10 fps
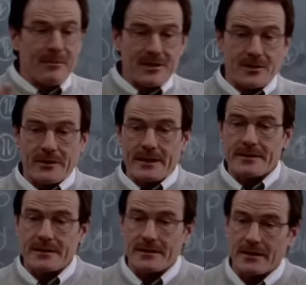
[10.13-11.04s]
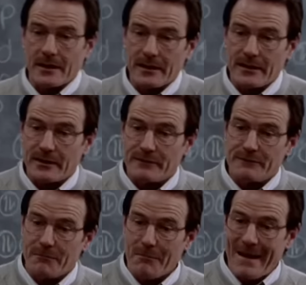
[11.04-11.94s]
Chemistry is the study
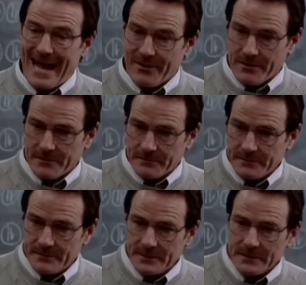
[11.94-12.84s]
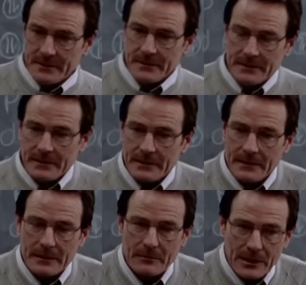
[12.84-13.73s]
of matter,
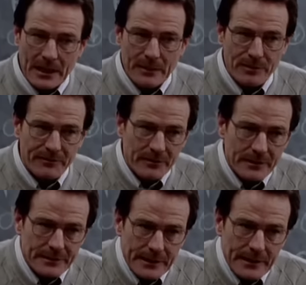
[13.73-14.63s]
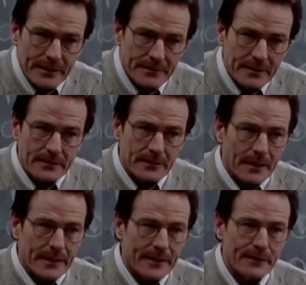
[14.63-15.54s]
but I prefer to see it as the
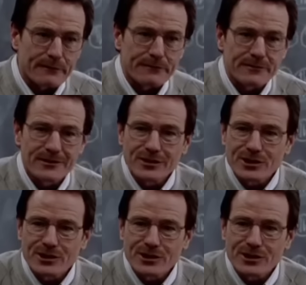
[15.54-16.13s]
study of